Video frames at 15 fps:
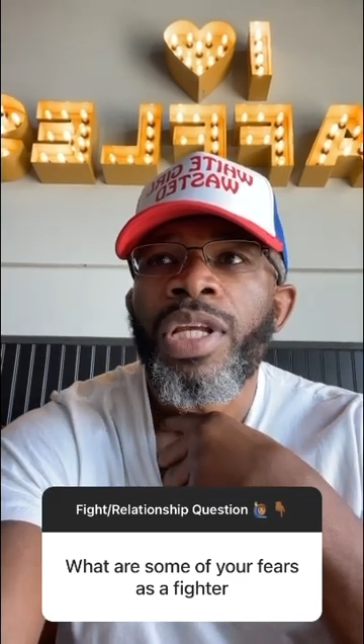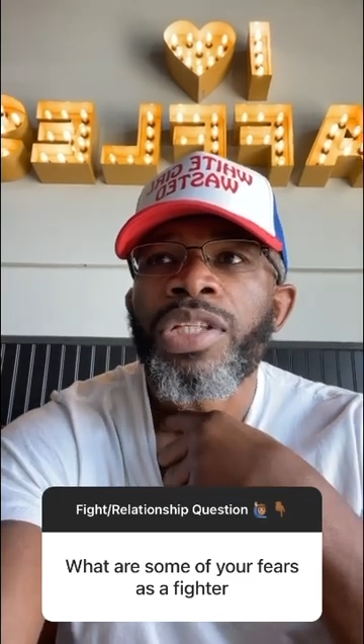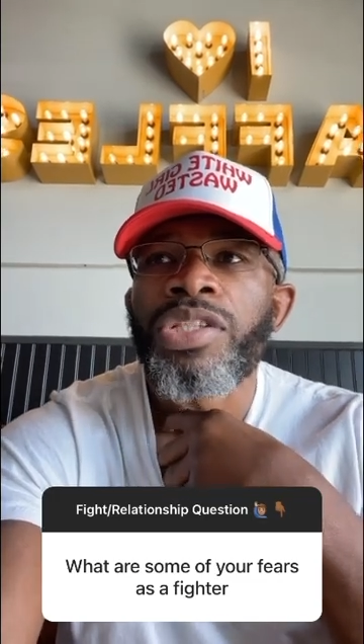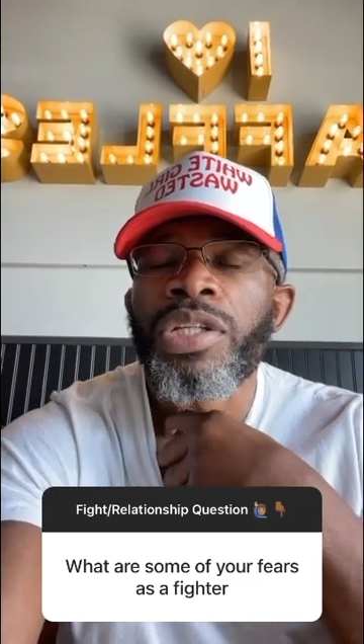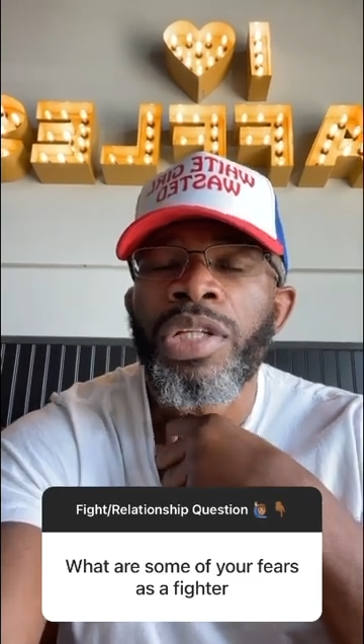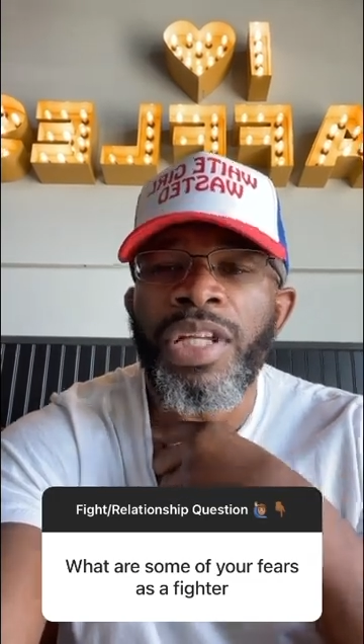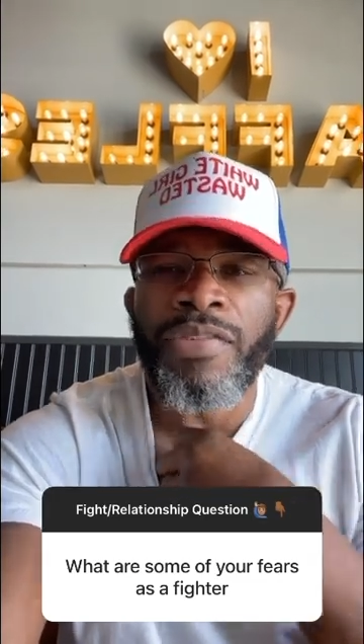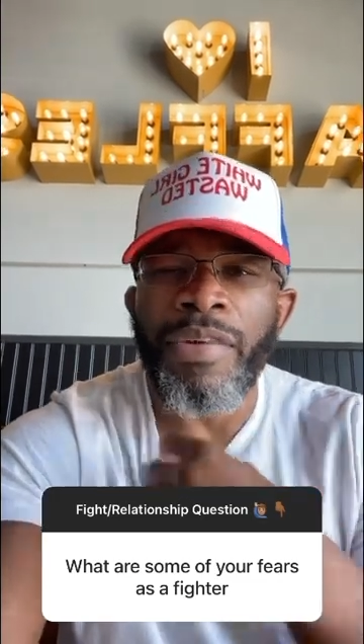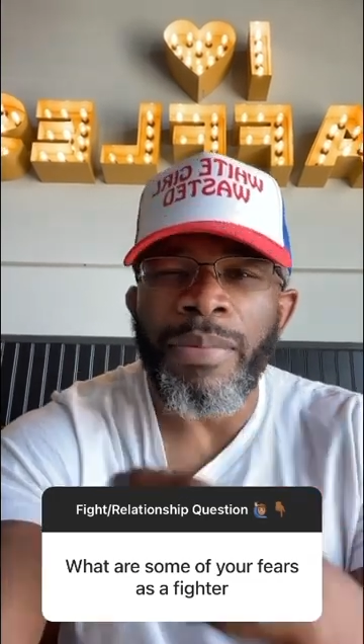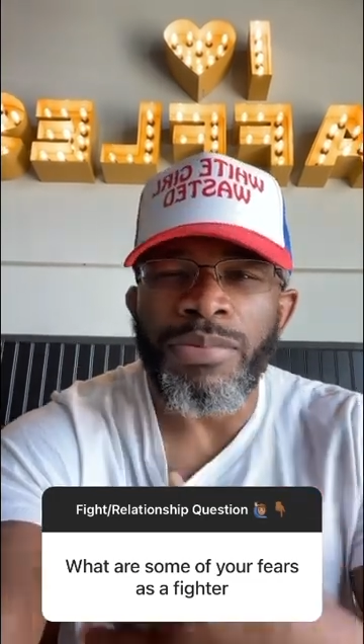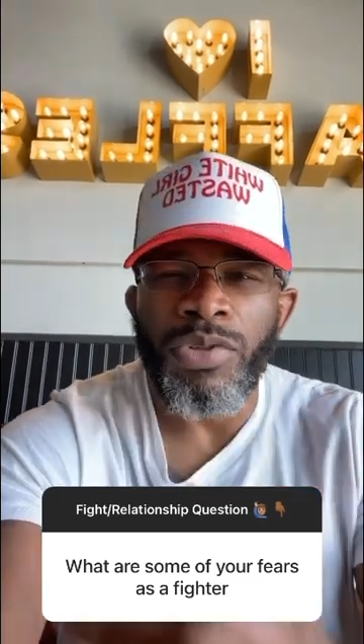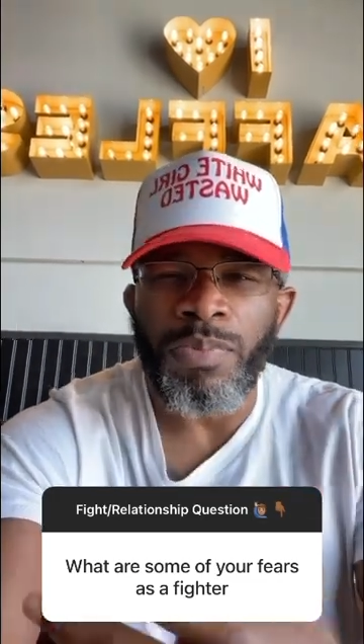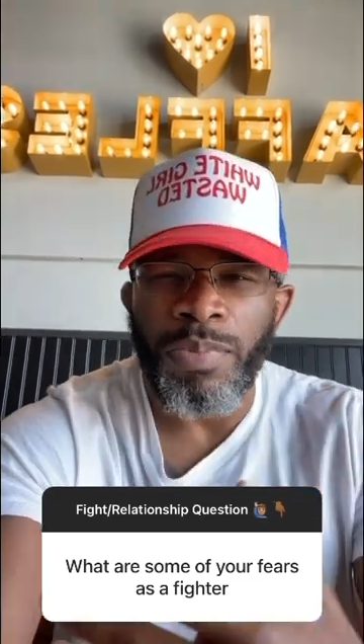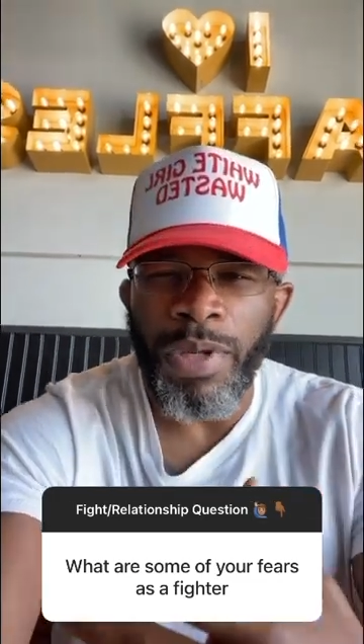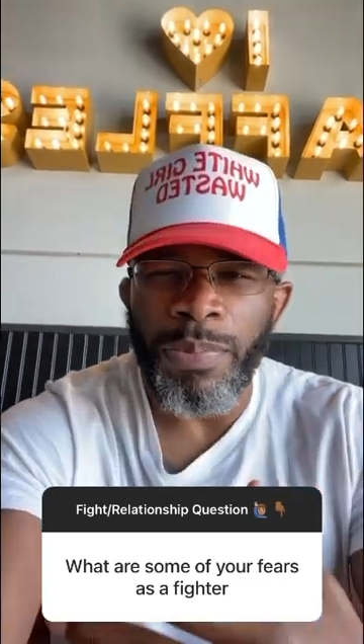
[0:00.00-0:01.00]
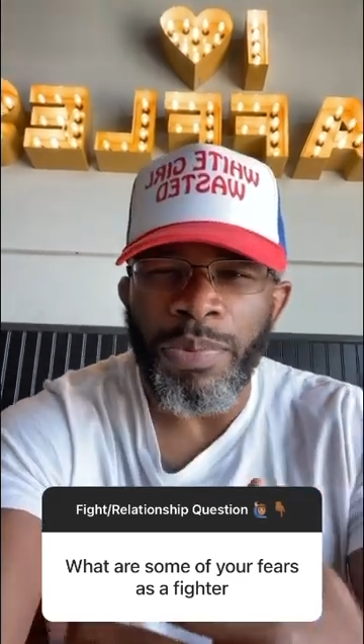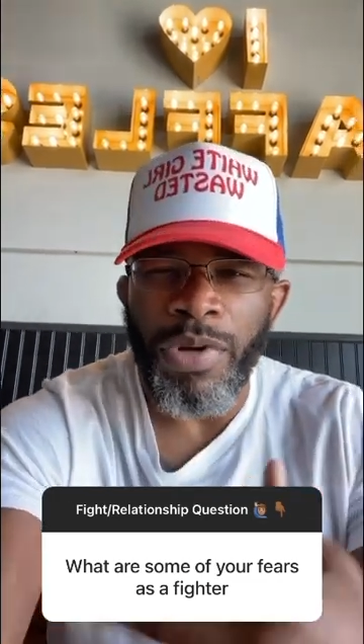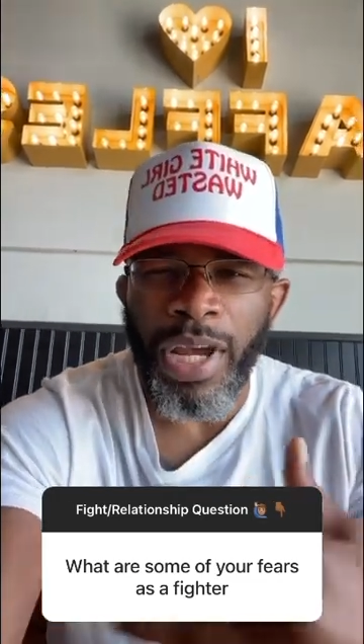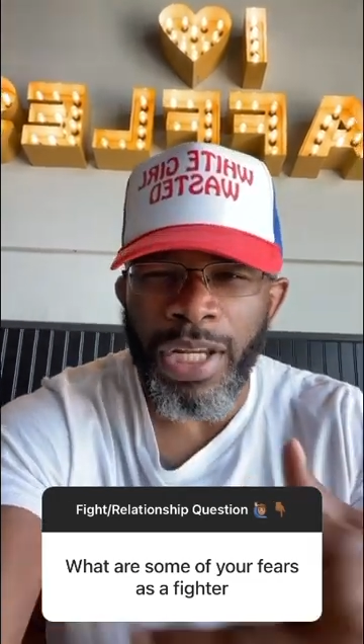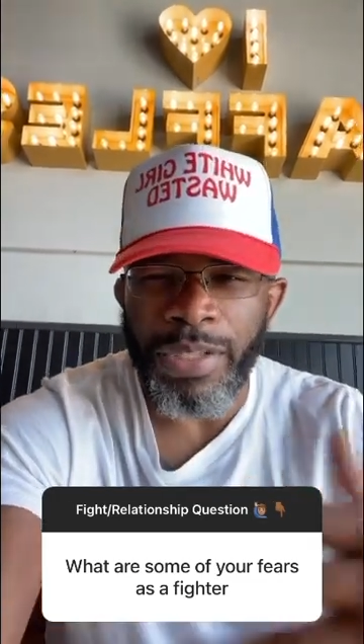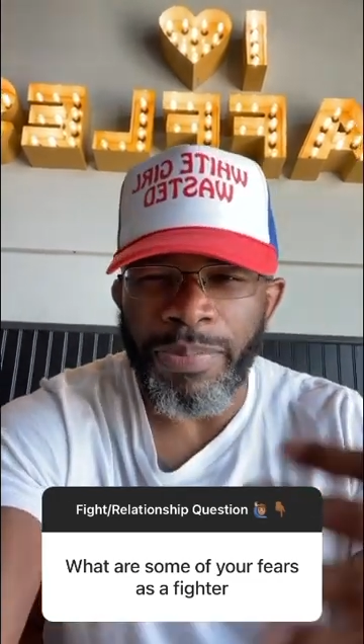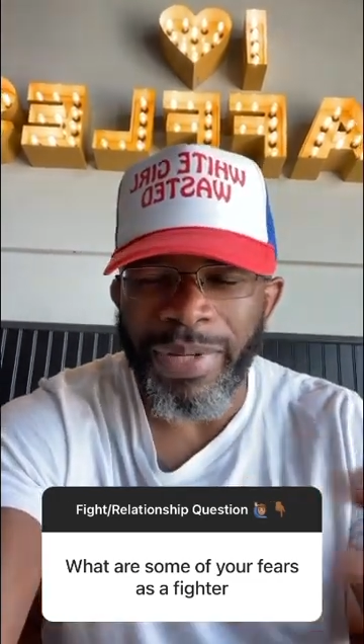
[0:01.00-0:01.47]
to live up to
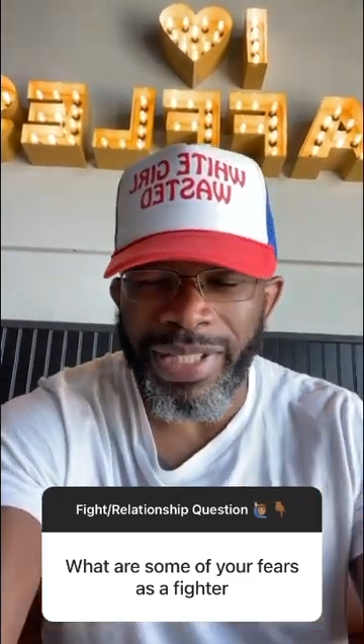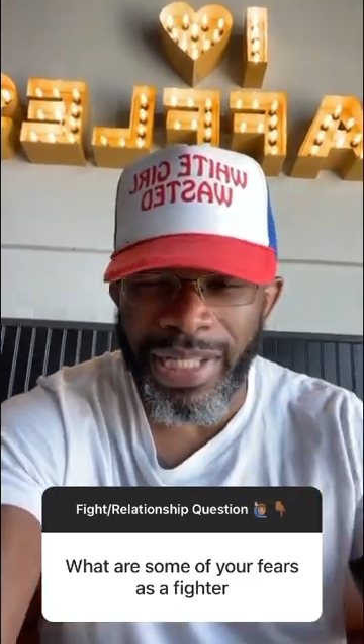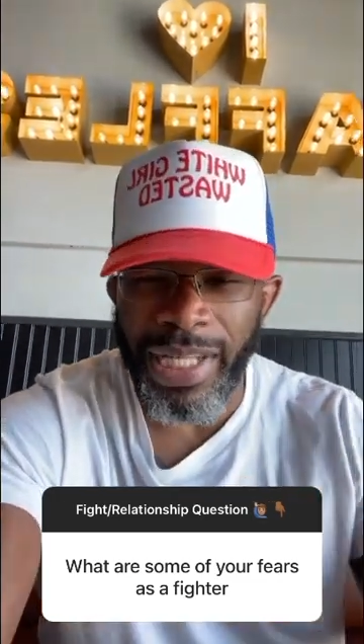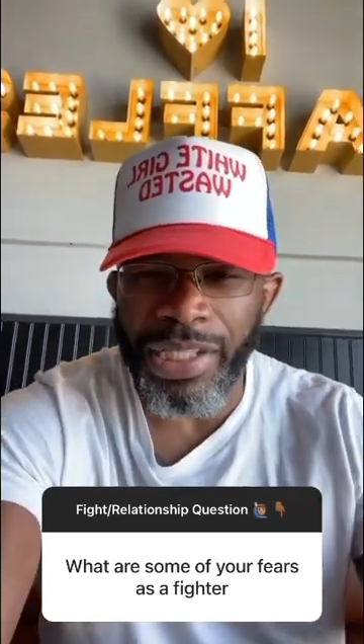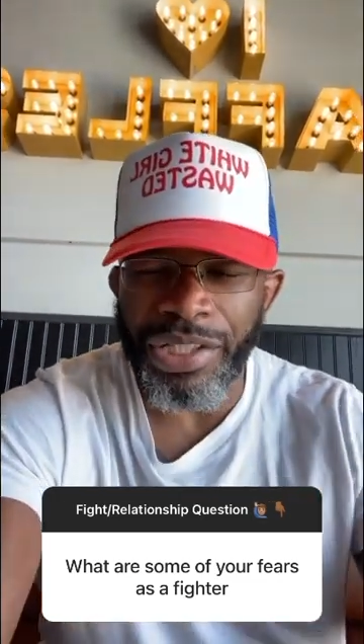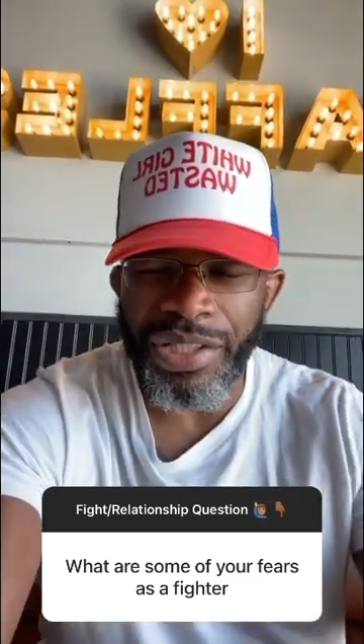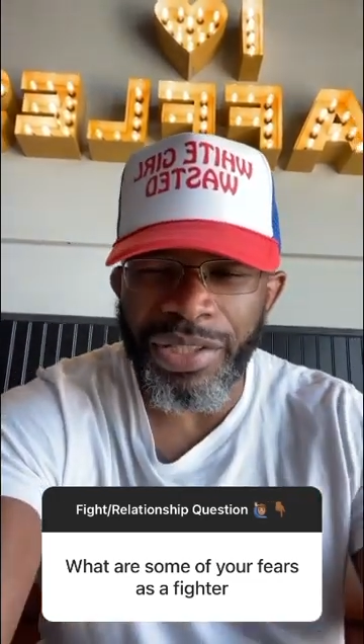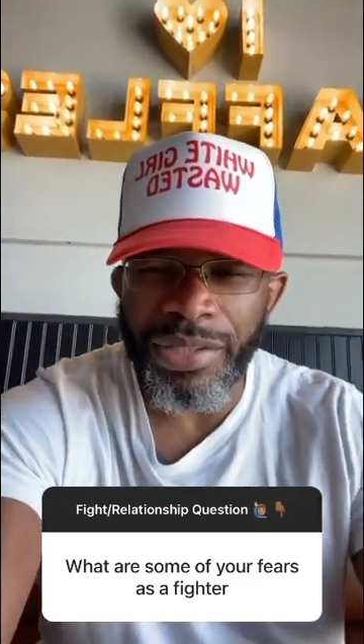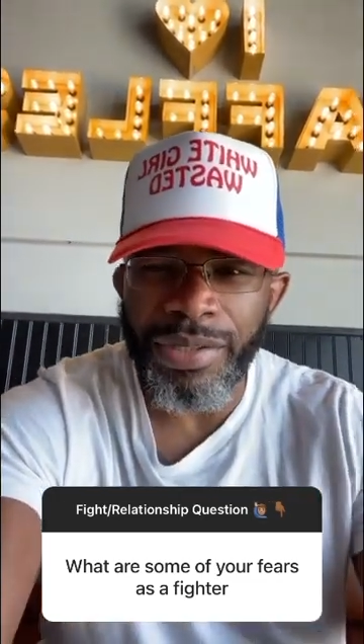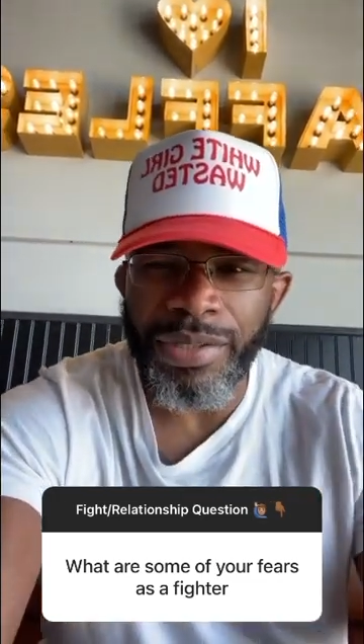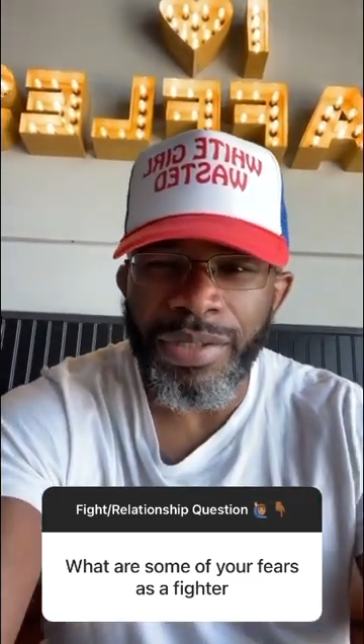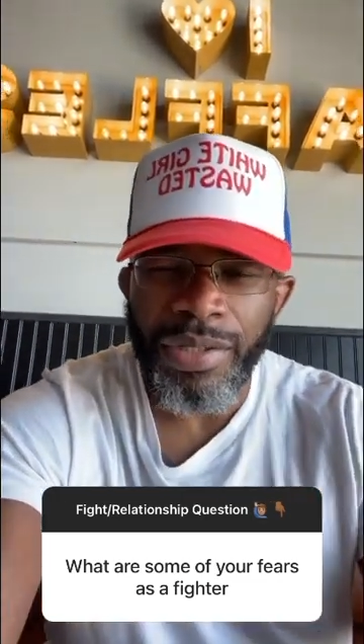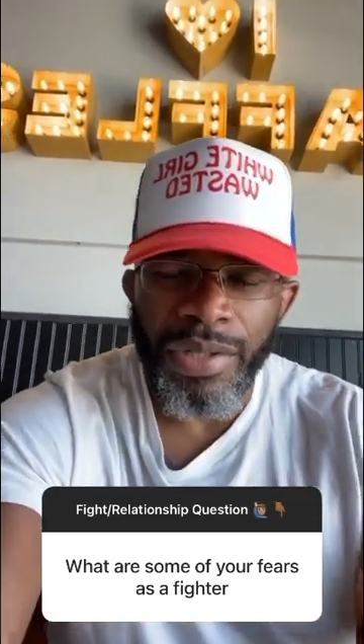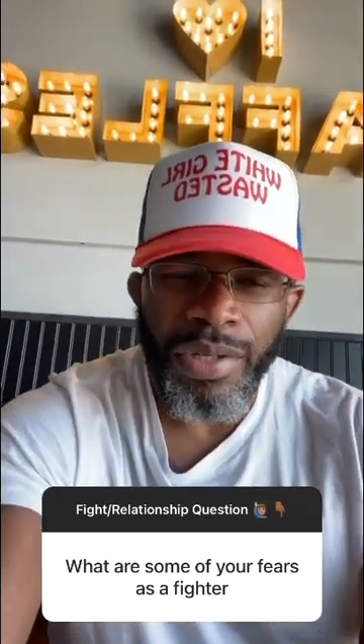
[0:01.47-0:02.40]
people's expectations,